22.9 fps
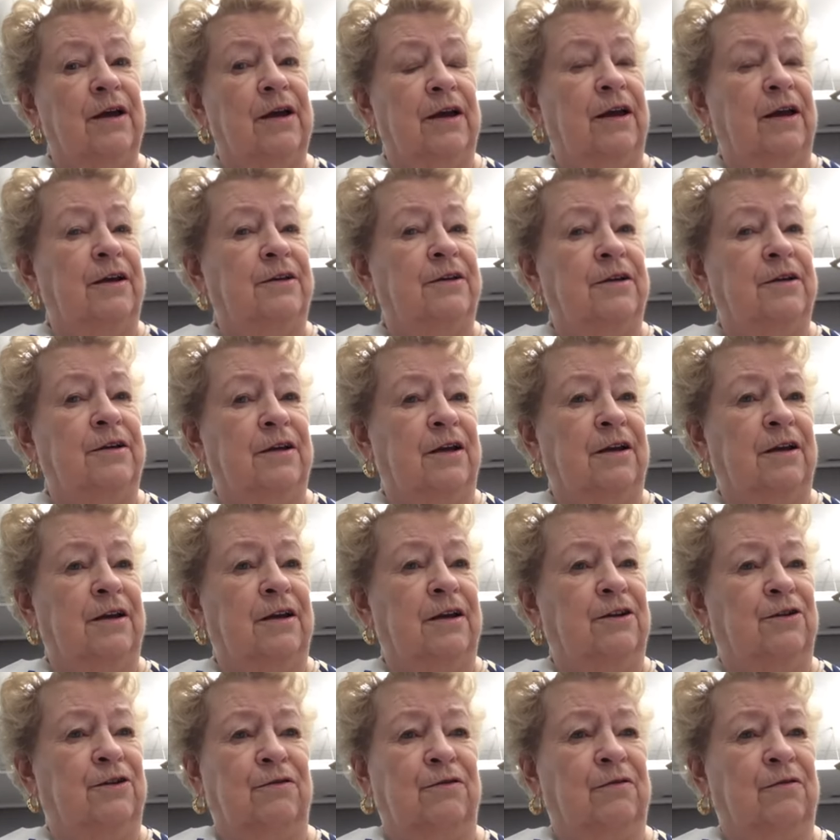
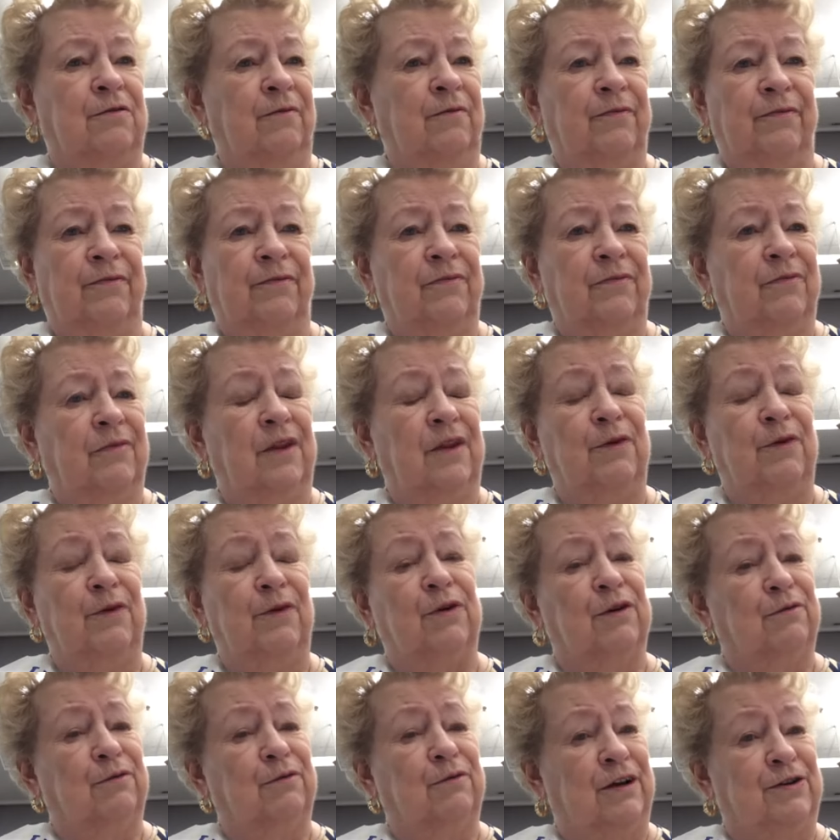1882, they
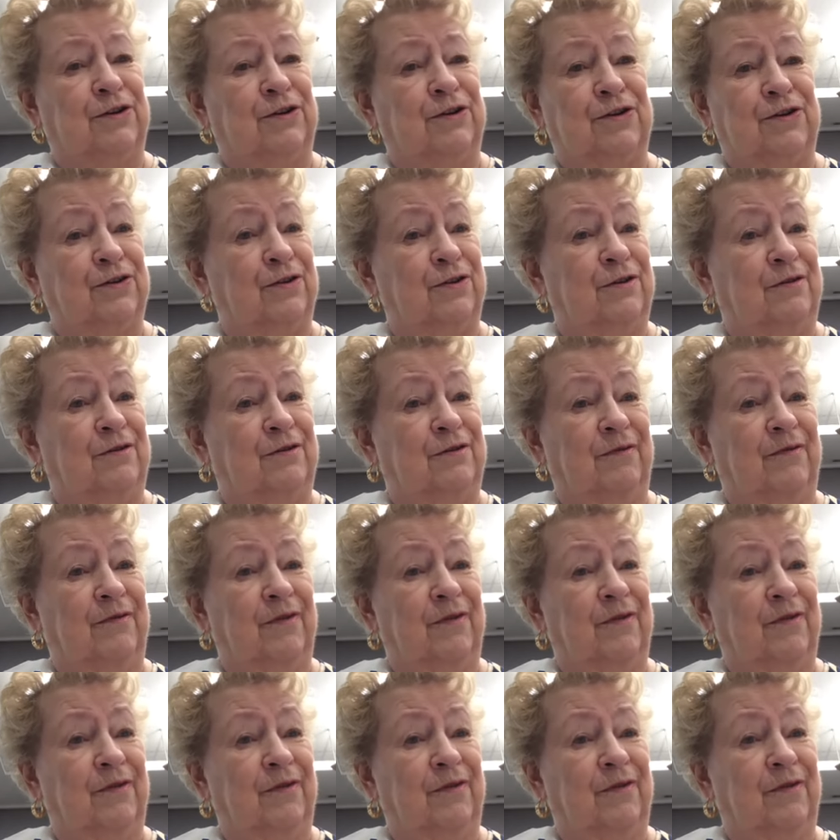weren't registered.